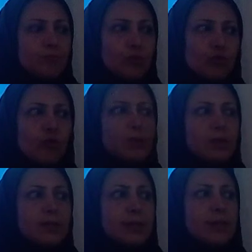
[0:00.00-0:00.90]
show you
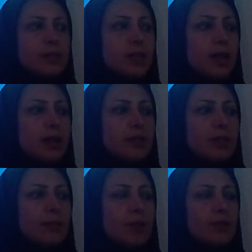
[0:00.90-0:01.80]
this slides
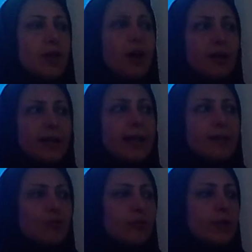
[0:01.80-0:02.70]
about how
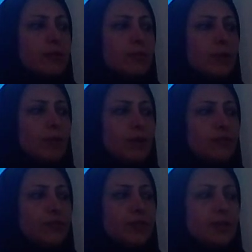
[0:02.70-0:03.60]
can do it. But
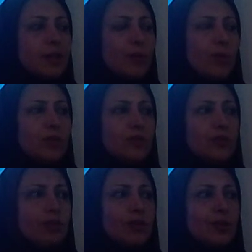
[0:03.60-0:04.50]
first I want
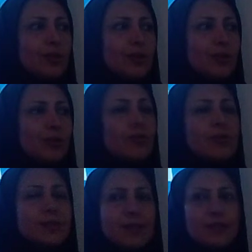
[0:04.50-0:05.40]

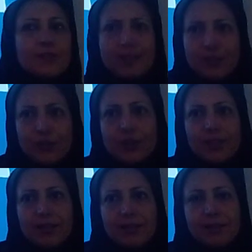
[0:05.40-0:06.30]
yourself search
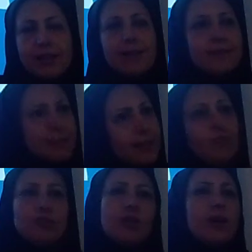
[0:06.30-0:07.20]
it, and
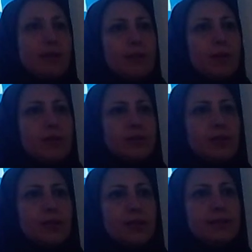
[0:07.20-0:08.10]
then we talk about
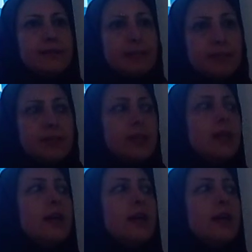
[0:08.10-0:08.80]
these